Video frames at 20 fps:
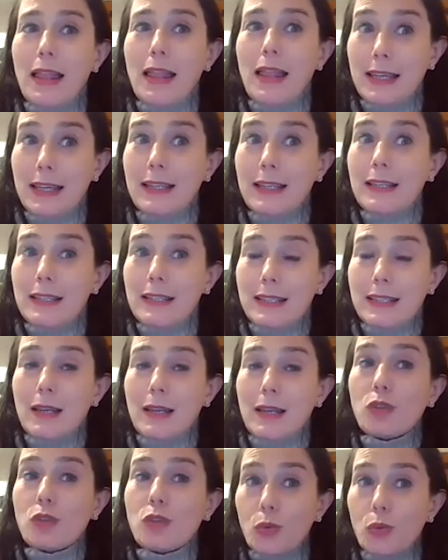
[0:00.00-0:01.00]
that
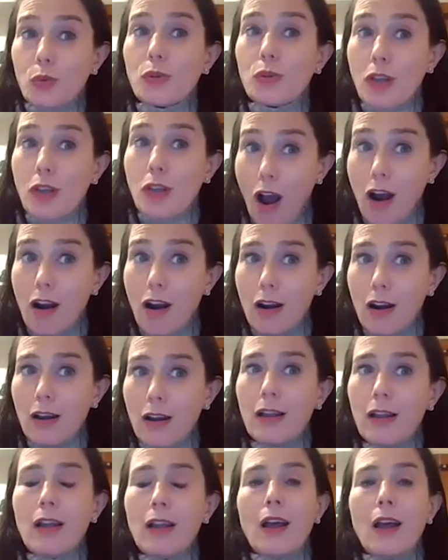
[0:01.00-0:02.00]
some schools
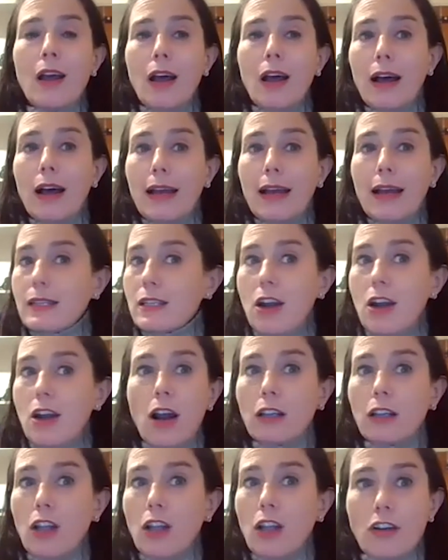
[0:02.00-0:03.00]
are. It's
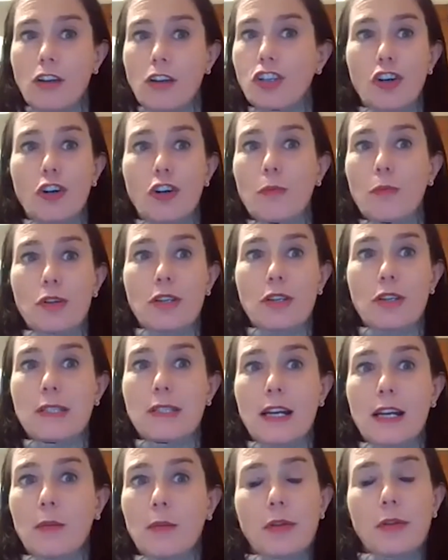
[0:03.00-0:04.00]
not a long-term or
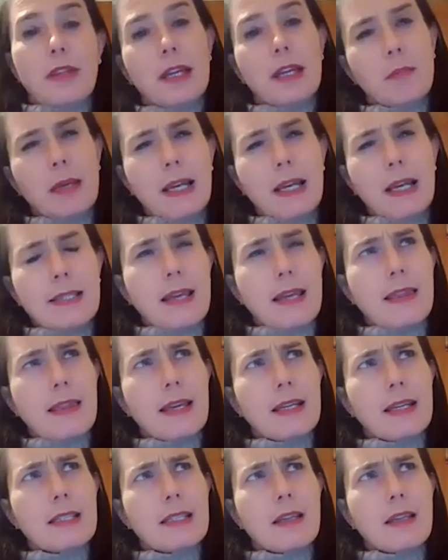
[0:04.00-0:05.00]
sustainable thing because I
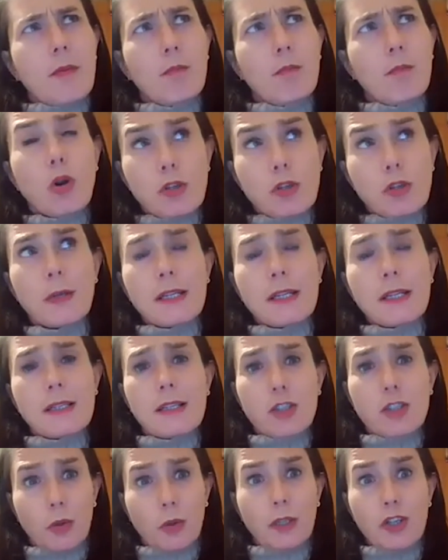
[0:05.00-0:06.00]
think it's, in most places,
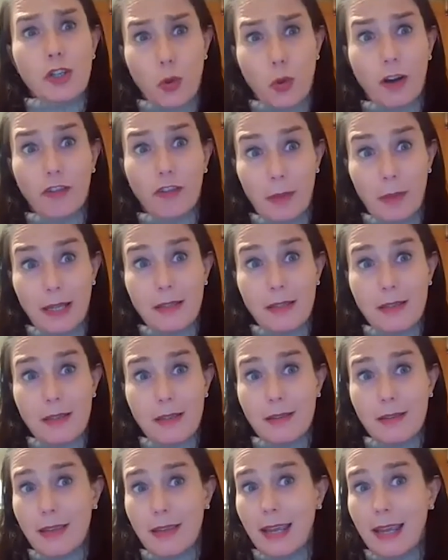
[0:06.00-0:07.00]
it's only 12
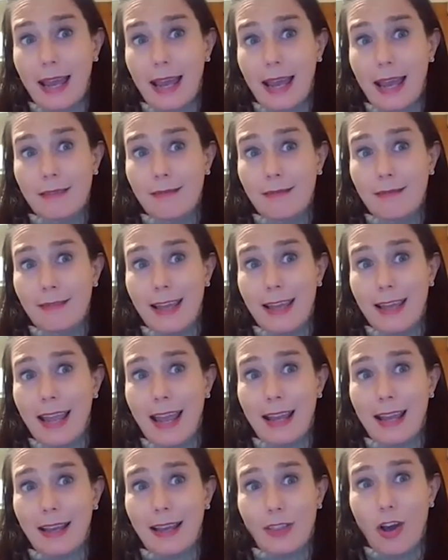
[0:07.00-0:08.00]
months. They can't, okay. They
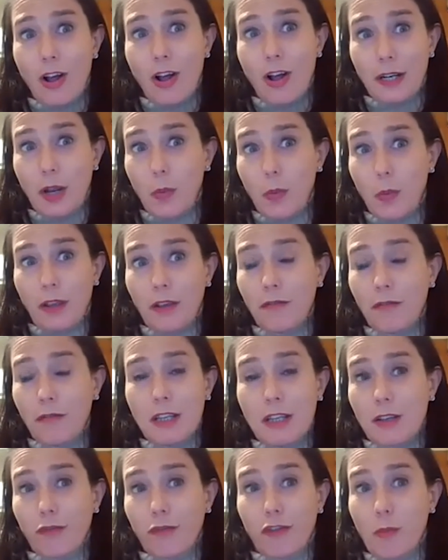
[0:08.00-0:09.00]
the holiday working
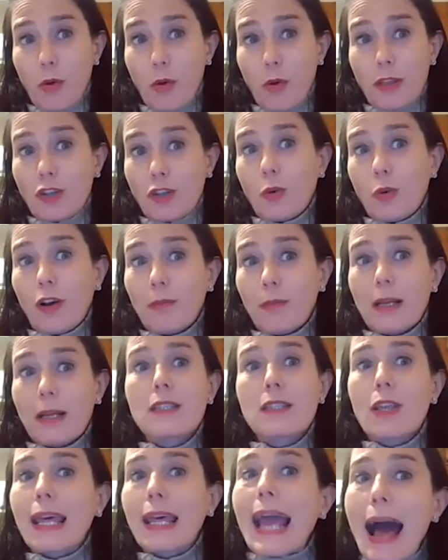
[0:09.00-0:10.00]
visa for more than 12
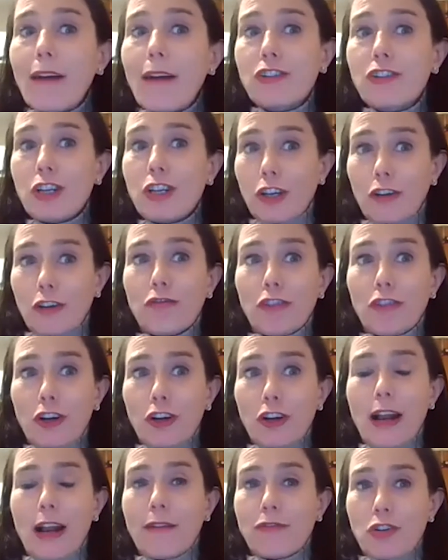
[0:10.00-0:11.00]
months. So they have to
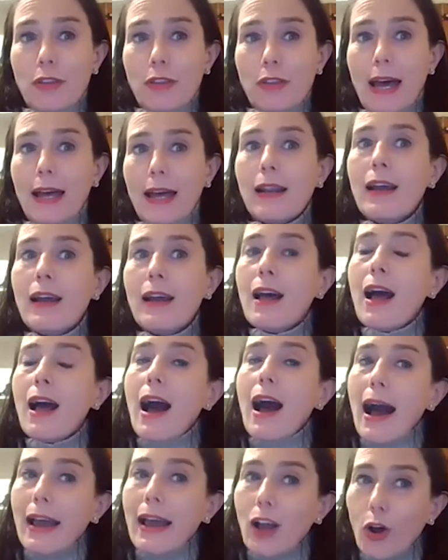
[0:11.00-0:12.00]
convert after that.
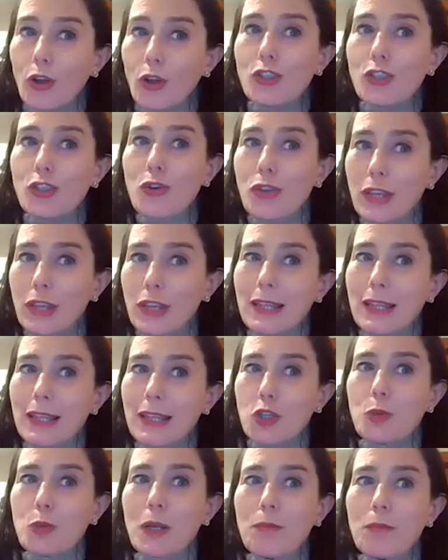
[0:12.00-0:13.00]
I also think
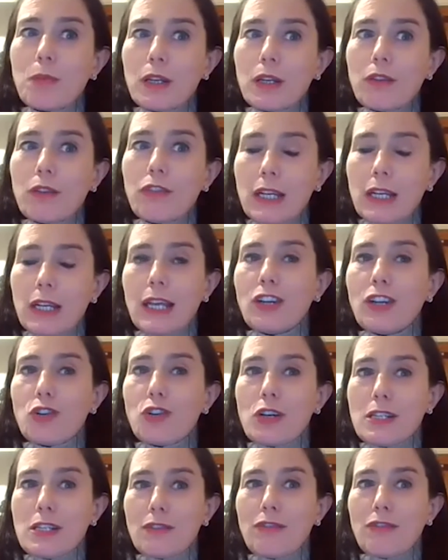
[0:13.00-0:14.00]
there's been a bit of an
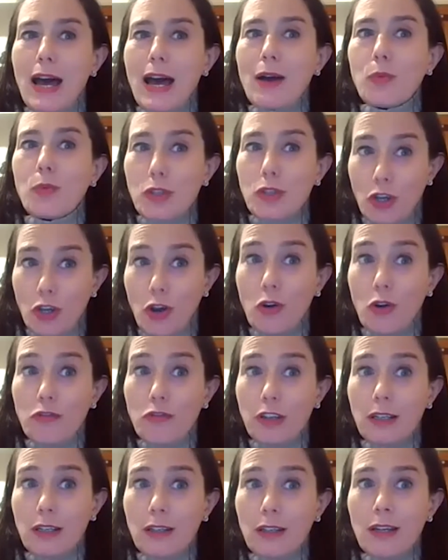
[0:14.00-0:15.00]
increase of that with
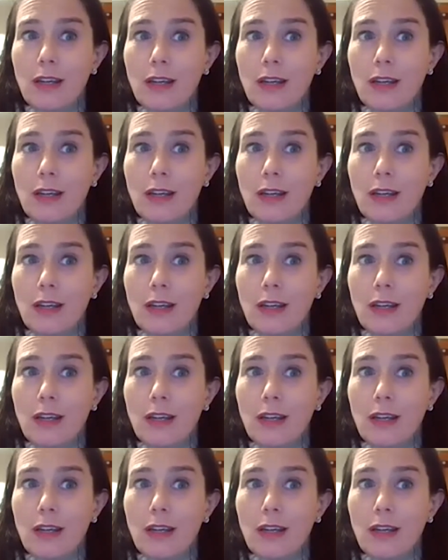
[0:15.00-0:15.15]
COVID,